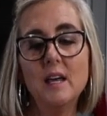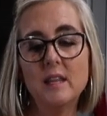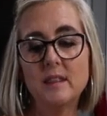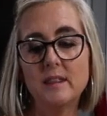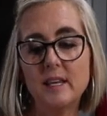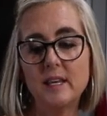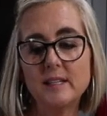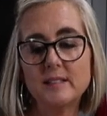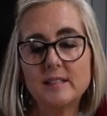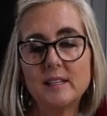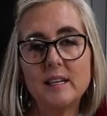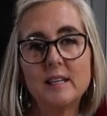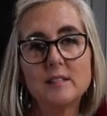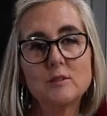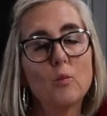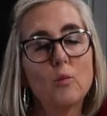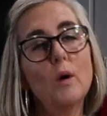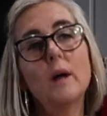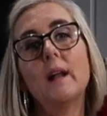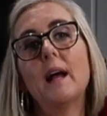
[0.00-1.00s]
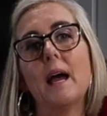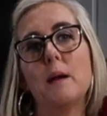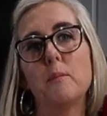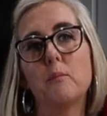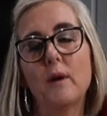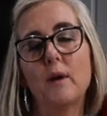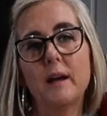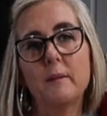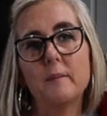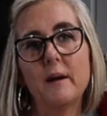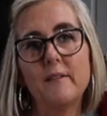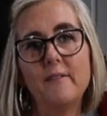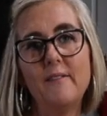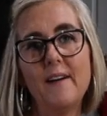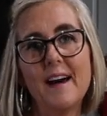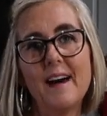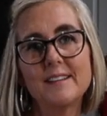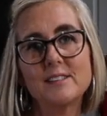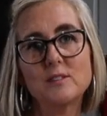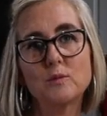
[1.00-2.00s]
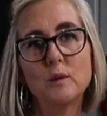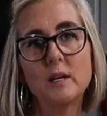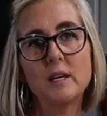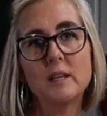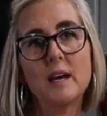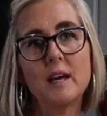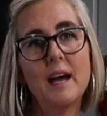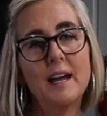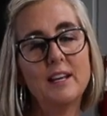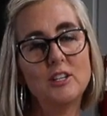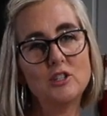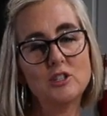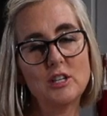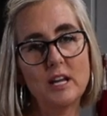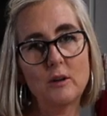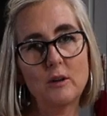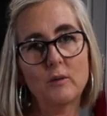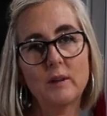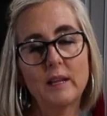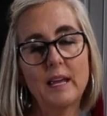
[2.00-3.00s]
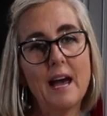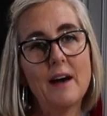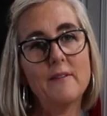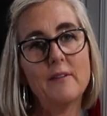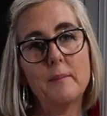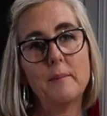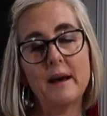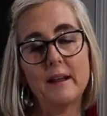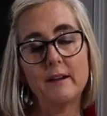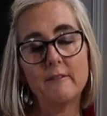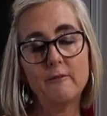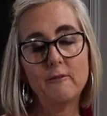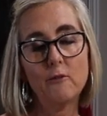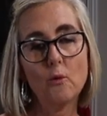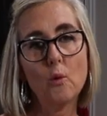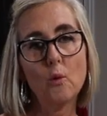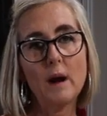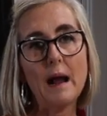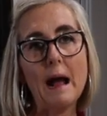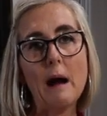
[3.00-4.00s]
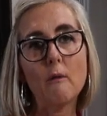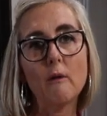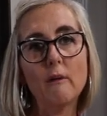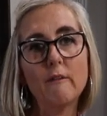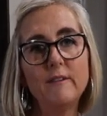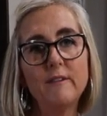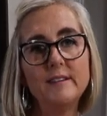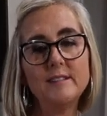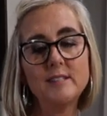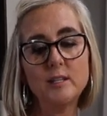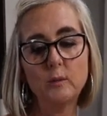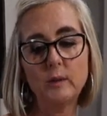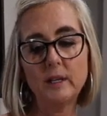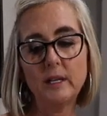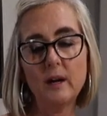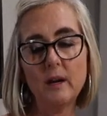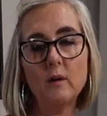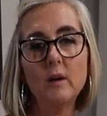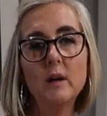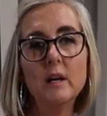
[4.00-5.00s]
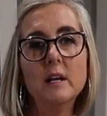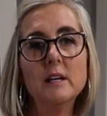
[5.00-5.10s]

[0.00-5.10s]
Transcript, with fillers: This is what I break my fast with. I generally have about a four hour feasting window.